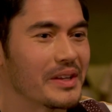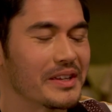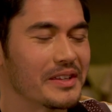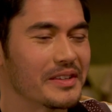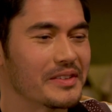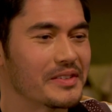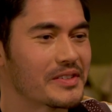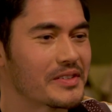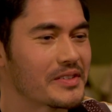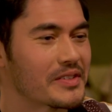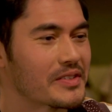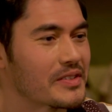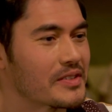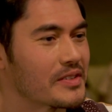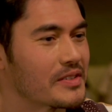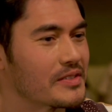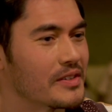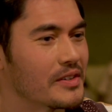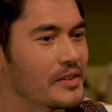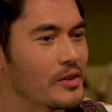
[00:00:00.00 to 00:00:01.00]
It's
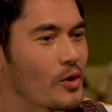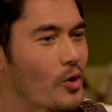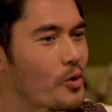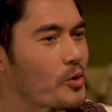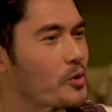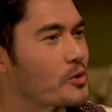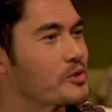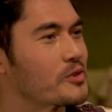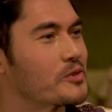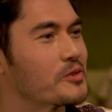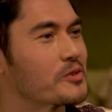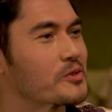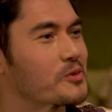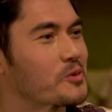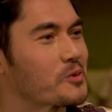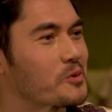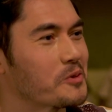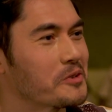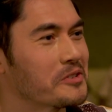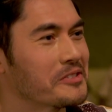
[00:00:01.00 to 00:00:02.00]
an origin
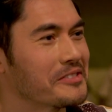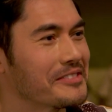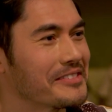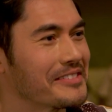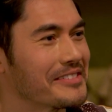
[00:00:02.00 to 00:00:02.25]
story.